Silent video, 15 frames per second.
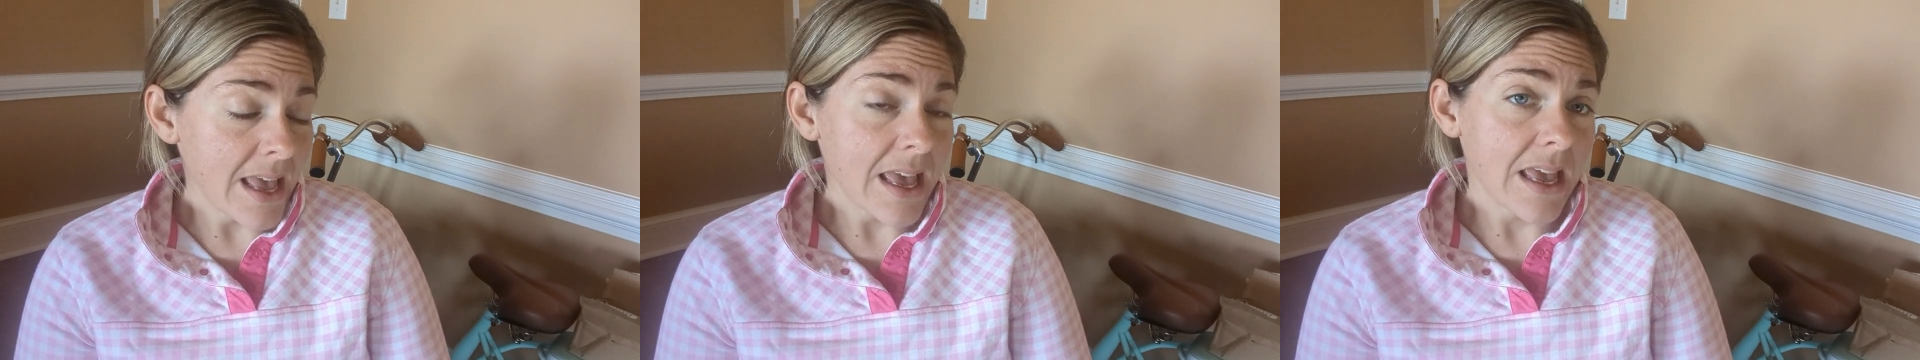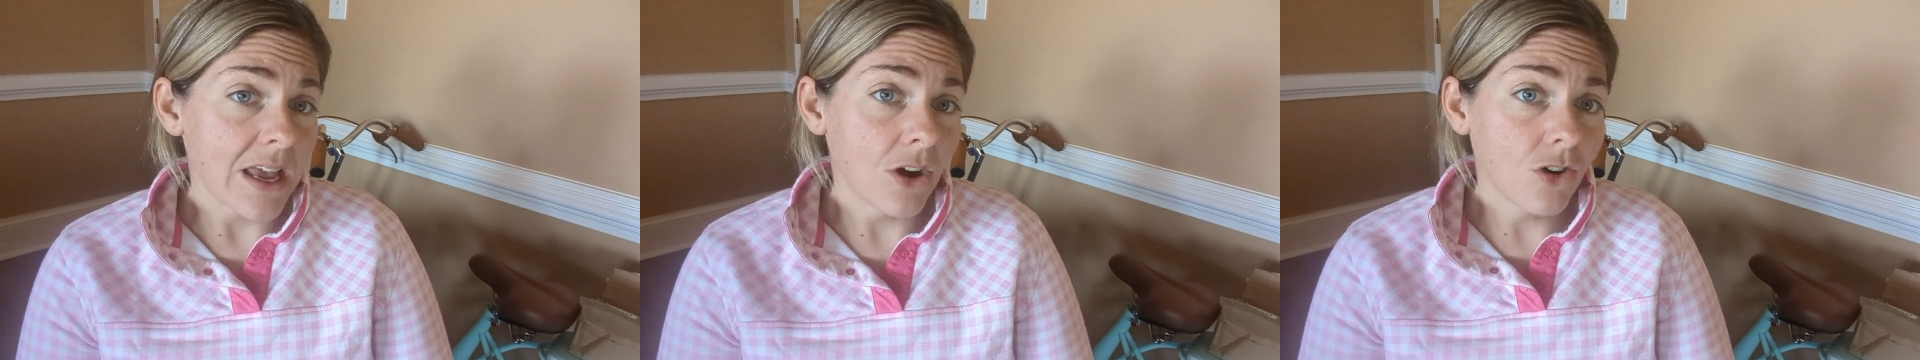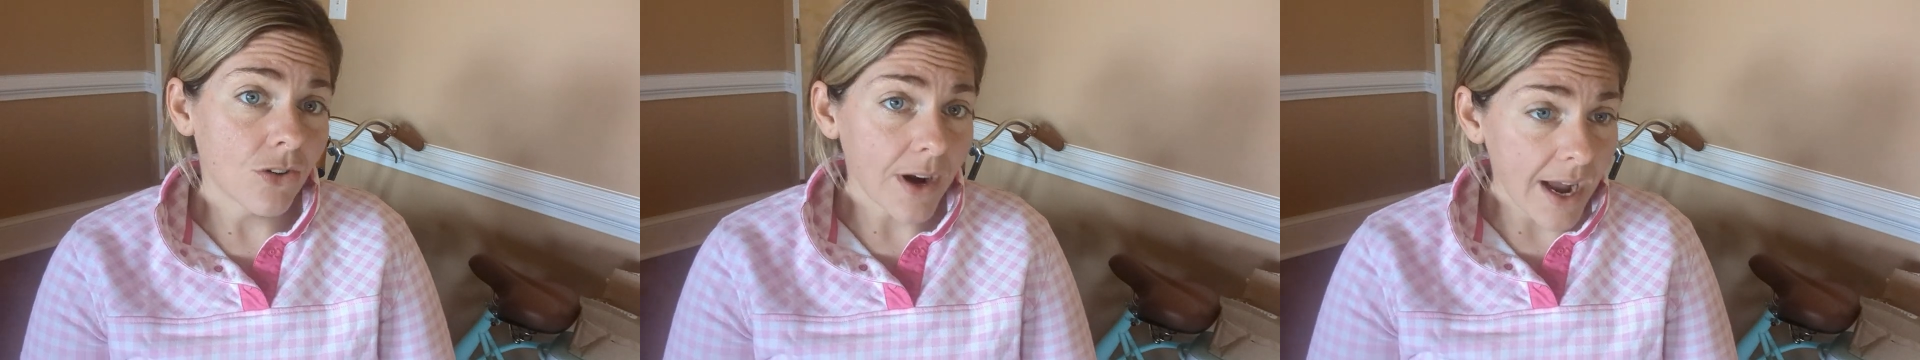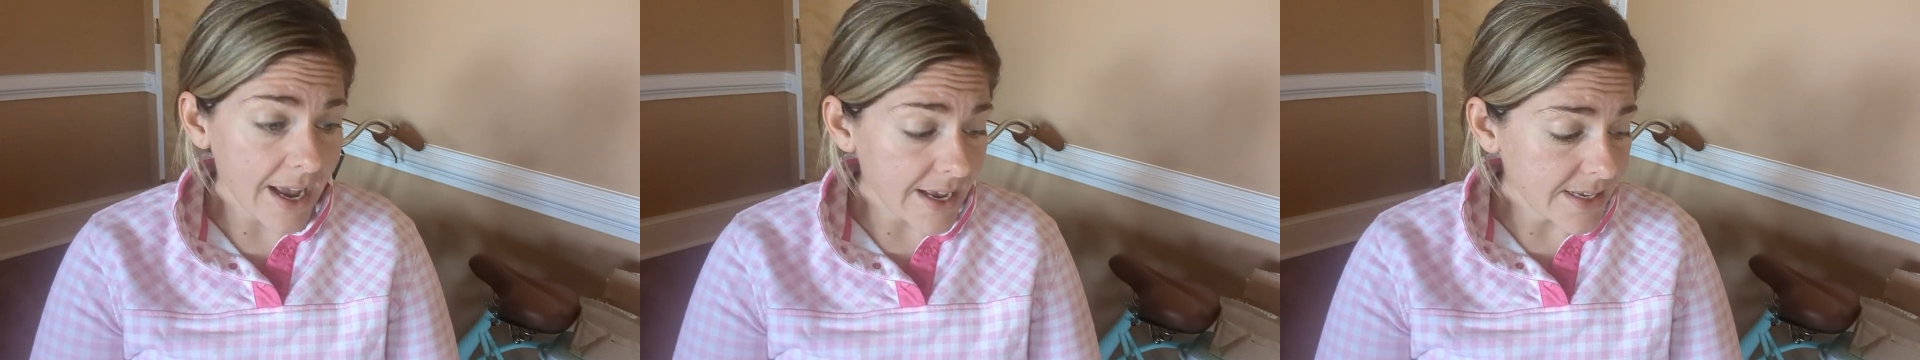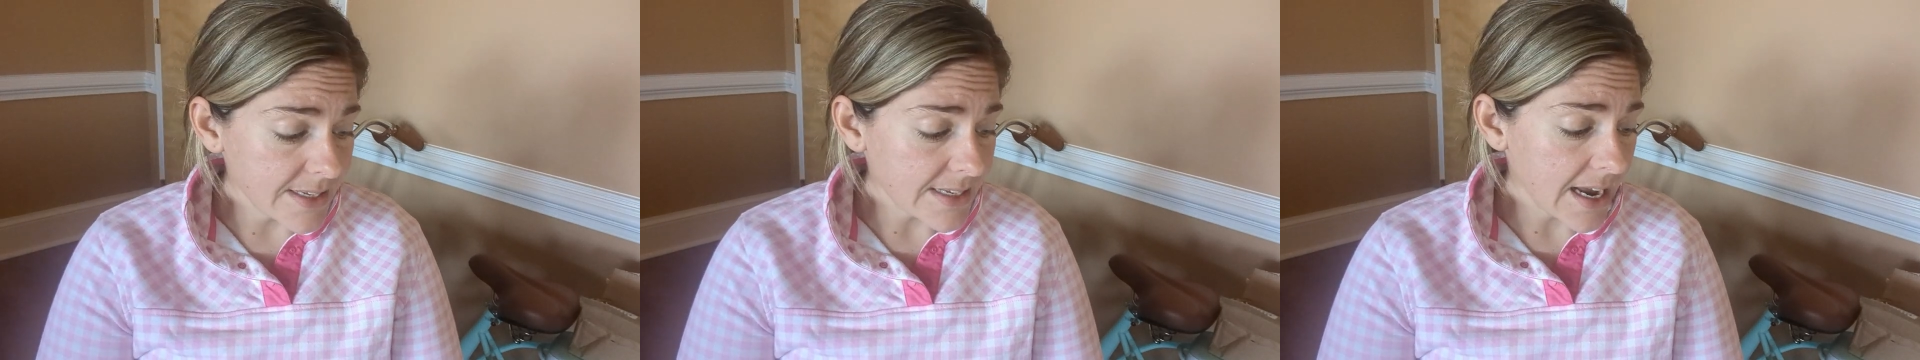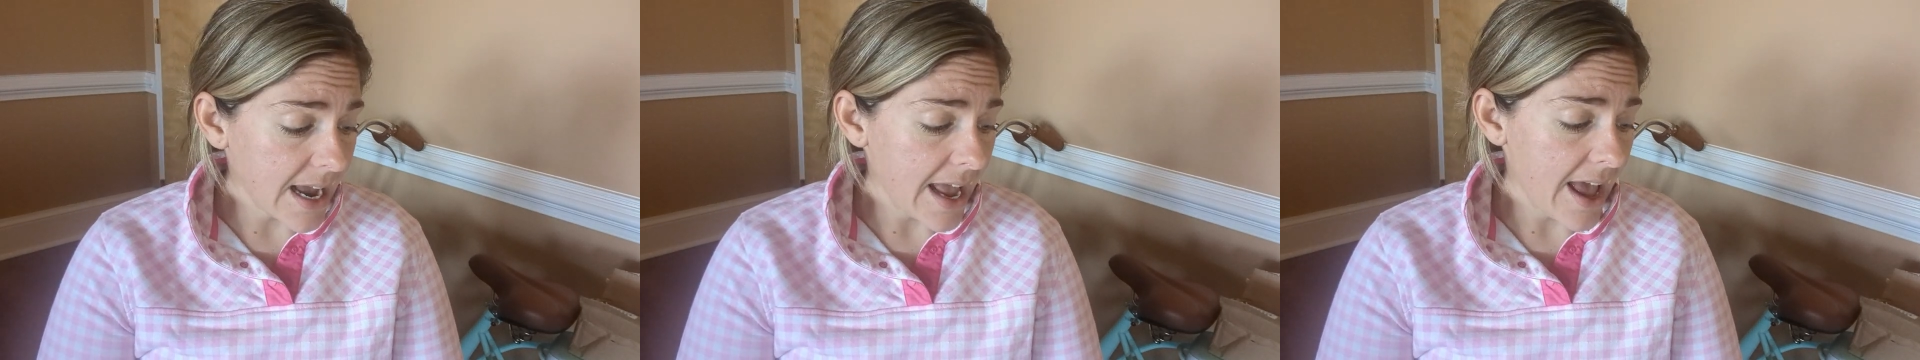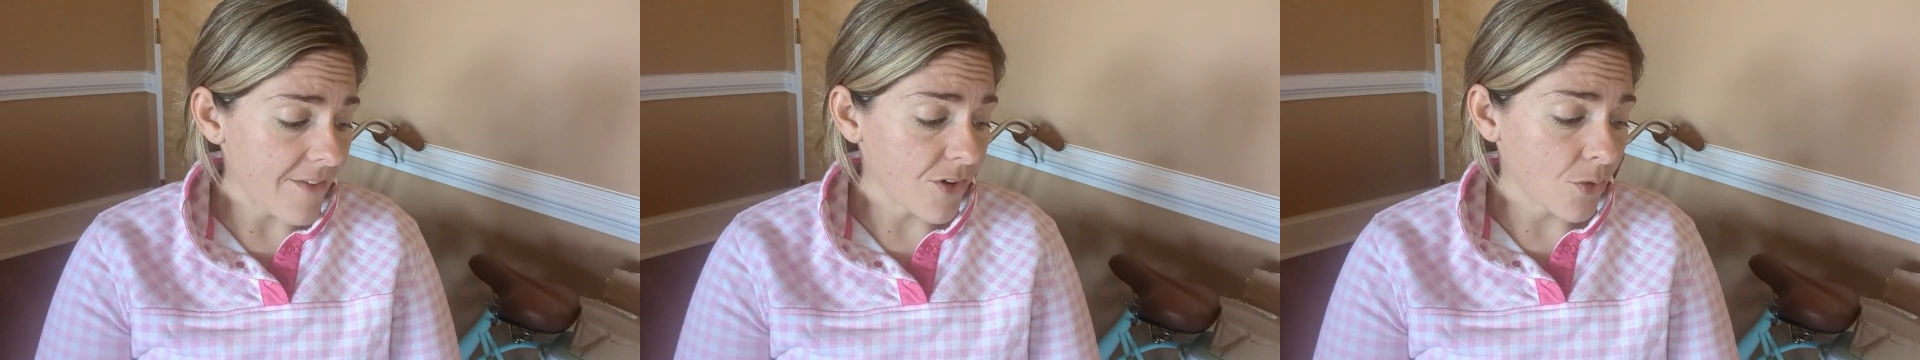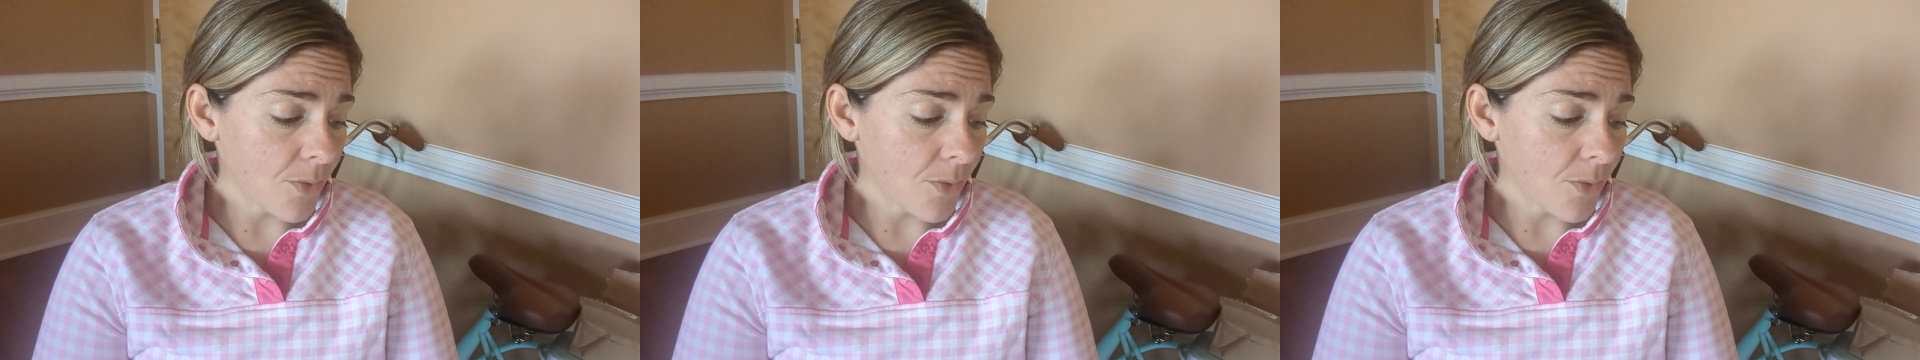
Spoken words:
In Christ, I have a